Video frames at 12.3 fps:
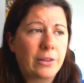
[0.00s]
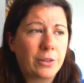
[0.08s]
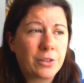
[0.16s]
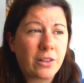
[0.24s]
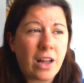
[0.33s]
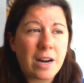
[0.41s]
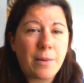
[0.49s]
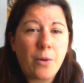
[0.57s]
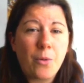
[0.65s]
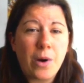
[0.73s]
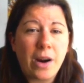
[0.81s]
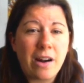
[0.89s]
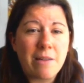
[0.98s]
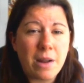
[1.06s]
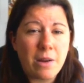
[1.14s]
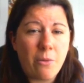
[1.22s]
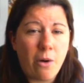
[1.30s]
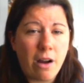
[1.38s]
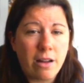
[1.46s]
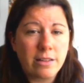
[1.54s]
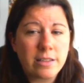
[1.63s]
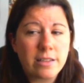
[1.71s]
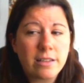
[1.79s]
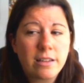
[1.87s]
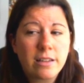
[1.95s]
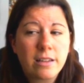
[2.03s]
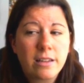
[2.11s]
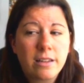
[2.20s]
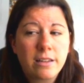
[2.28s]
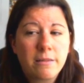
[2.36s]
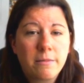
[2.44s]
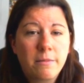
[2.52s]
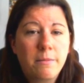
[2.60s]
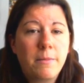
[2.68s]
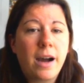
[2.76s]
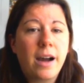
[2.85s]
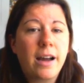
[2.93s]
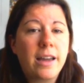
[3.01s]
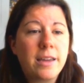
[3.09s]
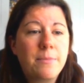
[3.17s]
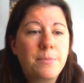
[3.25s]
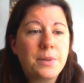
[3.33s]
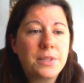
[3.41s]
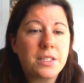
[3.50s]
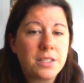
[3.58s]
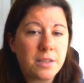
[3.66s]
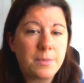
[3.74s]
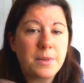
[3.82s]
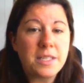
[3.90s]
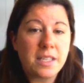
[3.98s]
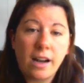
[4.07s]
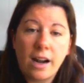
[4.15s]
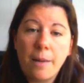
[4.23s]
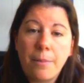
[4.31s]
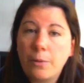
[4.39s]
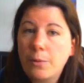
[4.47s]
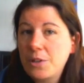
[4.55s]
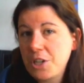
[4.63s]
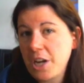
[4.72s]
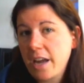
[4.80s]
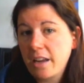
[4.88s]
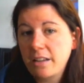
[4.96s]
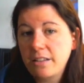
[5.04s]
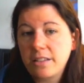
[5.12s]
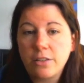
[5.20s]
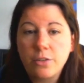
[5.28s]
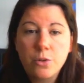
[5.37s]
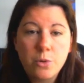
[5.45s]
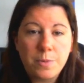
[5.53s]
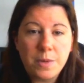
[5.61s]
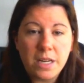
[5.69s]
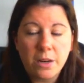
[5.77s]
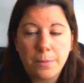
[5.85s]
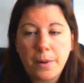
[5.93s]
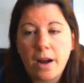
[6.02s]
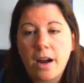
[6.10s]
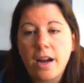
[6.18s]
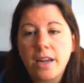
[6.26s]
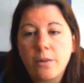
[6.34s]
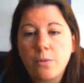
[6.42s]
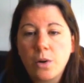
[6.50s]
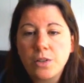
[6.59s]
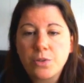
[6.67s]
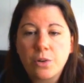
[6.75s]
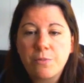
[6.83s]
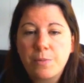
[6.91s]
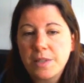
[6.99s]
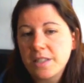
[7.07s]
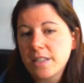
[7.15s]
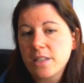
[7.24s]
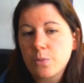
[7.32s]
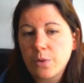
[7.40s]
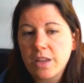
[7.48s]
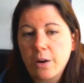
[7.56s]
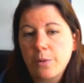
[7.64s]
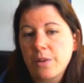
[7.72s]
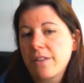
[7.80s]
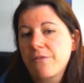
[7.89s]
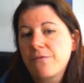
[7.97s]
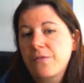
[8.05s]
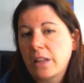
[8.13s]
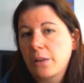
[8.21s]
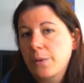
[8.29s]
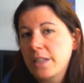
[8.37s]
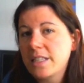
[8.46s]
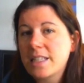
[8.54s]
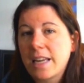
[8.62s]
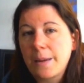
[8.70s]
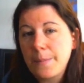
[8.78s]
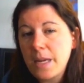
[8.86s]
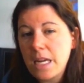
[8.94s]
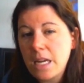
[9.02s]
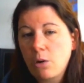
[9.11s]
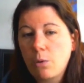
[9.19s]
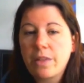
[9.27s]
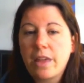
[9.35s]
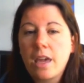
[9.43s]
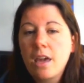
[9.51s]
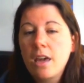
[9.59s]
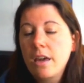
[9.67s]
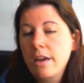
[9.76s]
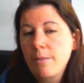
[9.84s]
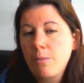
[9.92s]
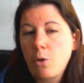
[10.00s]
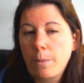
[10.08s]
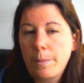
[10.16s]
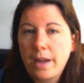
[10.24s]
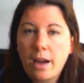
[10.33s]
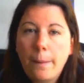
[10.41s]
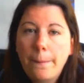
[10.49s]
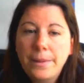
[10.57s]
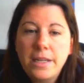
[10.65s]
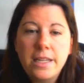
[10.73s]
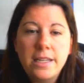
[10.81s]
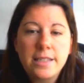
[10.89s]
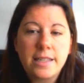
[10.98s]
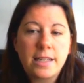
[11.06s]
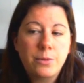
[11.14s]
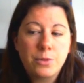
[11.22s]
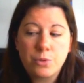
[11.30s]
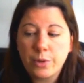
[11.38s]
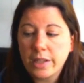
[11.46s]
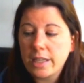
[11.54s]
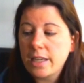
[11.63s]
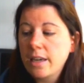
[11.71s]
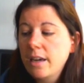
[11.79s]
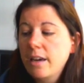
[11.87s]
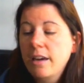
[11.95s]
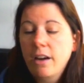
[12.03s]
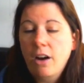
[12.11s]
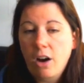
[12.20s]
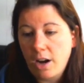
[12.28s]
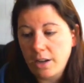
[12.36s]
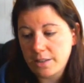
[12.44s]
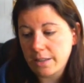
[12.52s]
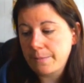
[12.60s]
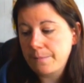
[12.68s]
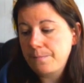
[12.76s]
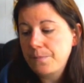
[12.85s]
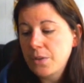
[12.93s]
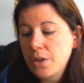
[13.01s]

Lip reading: learned a lot about where I might want my business to be set up, on which end, and who would be nearby, and what sort of businesses were there. Were they fellow indies like me, or were they more big companies? And it was really awesome.